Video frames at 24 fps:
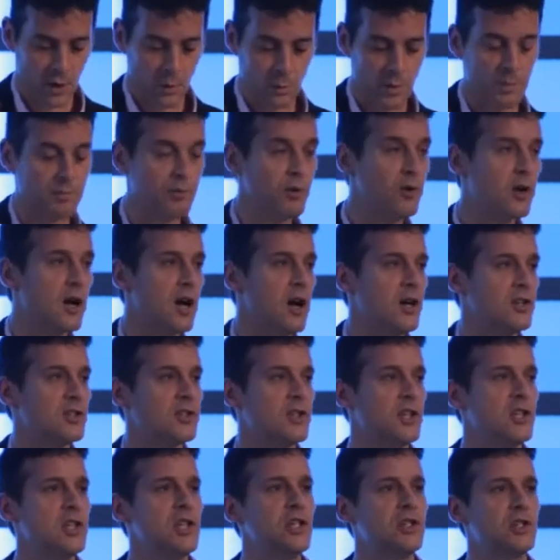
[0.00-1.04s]
We broadcast
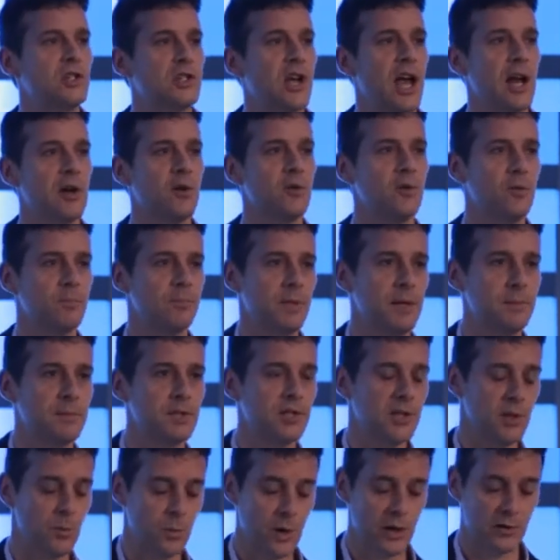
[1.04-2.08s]
the news channel,
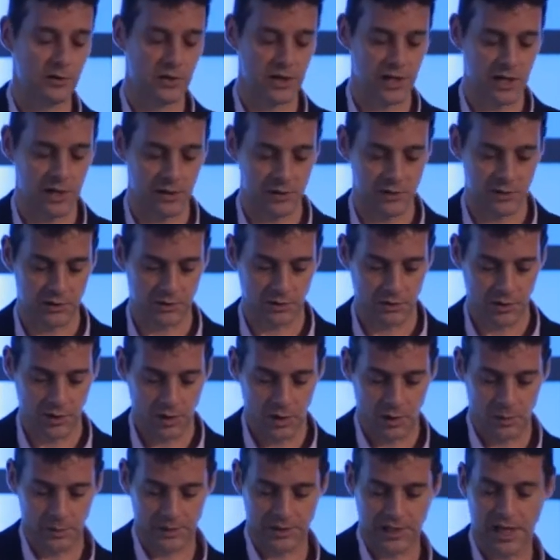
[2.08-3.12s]
BBC World News,
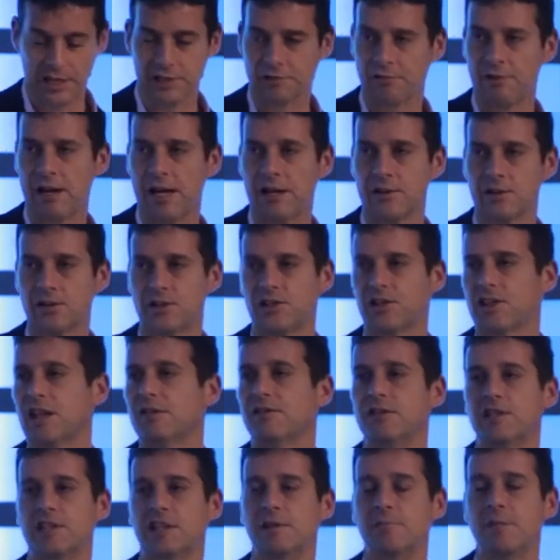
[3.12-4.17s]
which has around
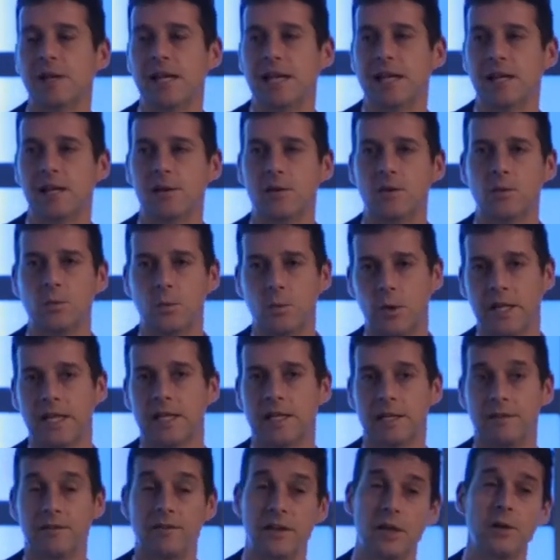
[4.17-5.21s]
70 million
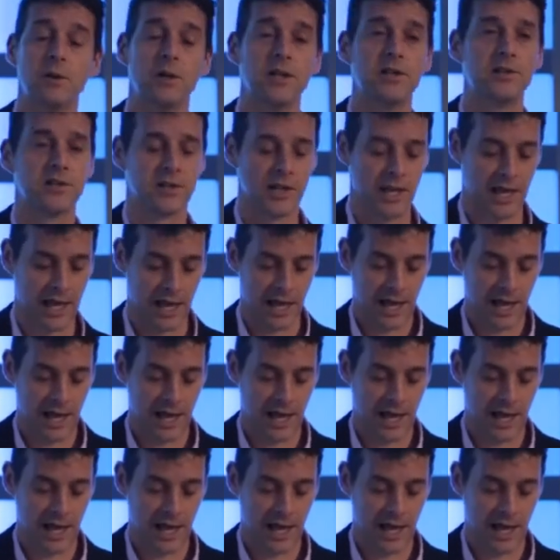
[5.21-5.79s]
weekly viewers,